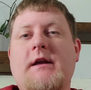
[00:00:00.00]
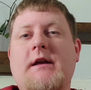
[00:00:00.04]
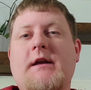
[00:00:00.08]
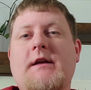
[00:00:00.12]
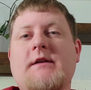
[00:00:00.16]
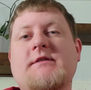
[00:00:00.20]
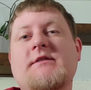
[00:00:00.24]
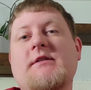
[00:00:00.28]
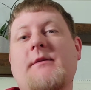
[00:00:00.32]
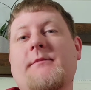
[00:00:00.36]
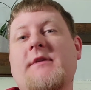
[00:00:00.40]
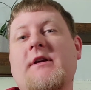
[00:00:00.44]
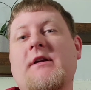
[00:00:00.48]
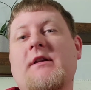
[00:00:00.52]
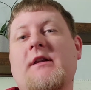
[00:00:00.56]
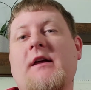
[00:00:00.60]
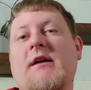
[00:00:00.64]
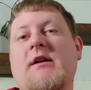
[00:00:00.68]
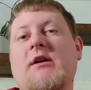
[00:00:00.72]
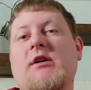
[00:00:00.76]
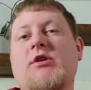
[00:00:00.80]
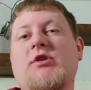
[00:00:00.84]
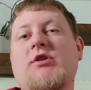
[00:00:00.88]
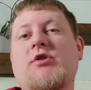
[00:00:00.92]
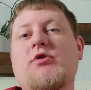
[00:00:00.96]
is something
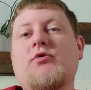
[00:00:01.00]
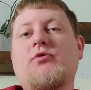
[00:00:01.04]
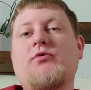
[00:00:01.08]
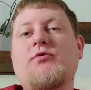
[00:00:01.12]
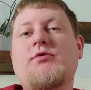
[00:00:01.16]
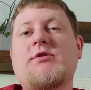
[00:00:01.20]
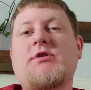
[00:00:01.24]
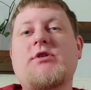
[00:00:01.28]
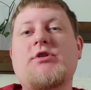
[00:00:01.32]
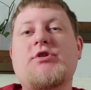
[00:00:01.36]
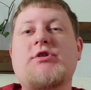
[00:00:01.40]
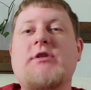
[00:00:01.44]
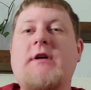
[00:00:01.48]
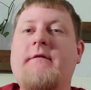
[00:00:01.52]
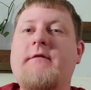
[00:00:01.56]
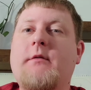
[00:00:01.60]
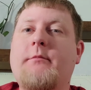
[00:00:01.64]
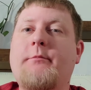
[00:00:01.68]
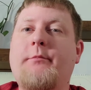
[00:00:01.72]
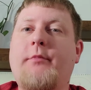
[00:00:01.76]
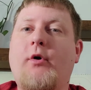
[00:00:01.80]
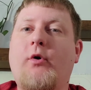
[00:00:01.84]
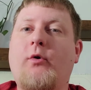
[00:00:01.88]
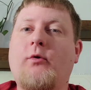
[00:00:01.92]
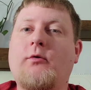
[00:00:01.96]
like a used Chevy
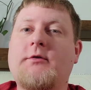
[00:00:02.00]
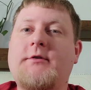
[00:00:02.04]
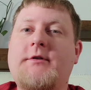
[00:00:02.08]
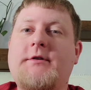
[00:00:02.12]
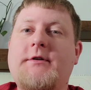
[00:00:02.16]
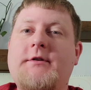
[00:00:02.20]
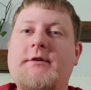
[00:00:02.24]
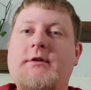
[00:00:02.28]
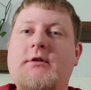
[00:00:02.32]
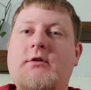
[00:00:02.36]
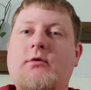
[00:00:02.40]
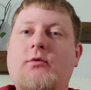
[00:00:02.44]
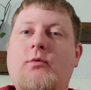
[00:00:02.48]
Bolt,